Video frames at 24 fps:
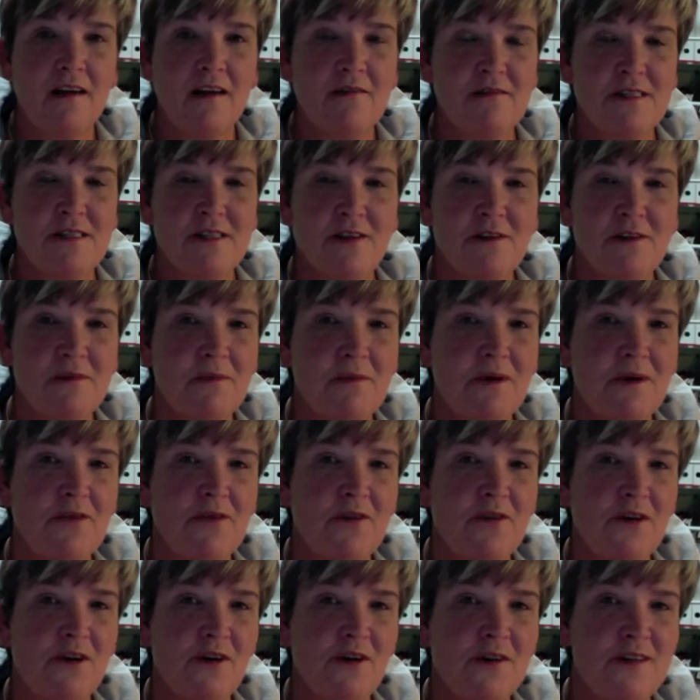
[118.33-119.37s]
was on a bit of a
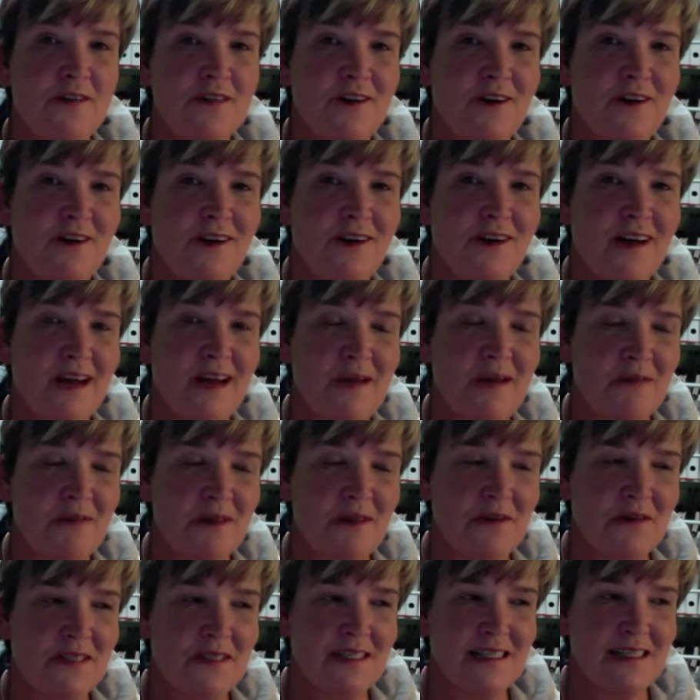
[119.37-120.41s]
go slow day with
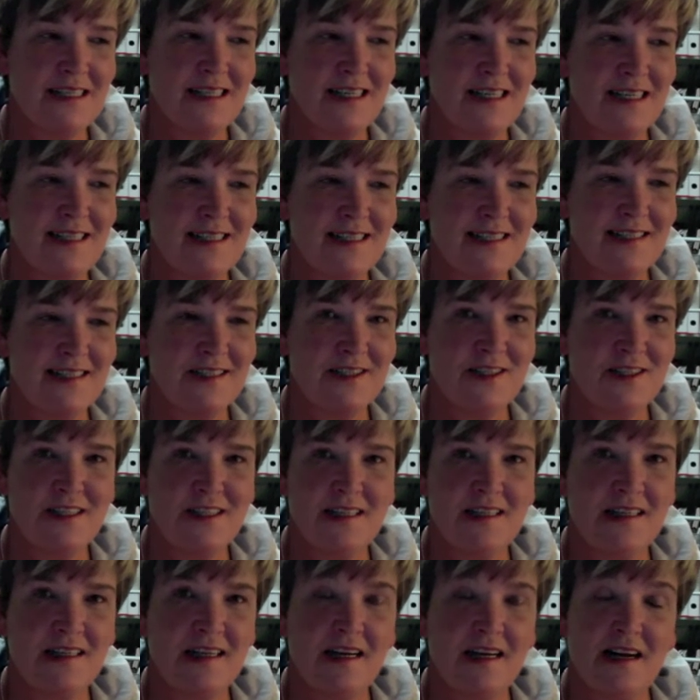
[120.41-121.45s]
her studies and she
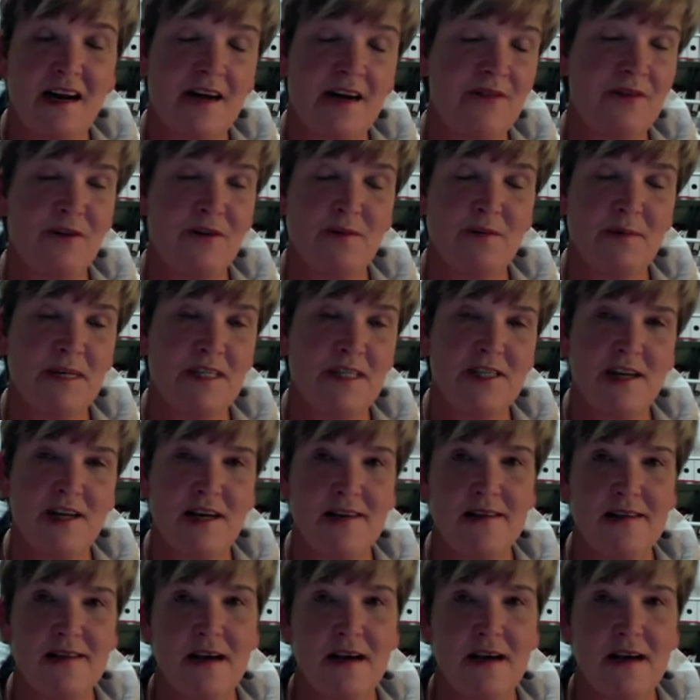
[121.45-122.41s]
didn't get out of her PJs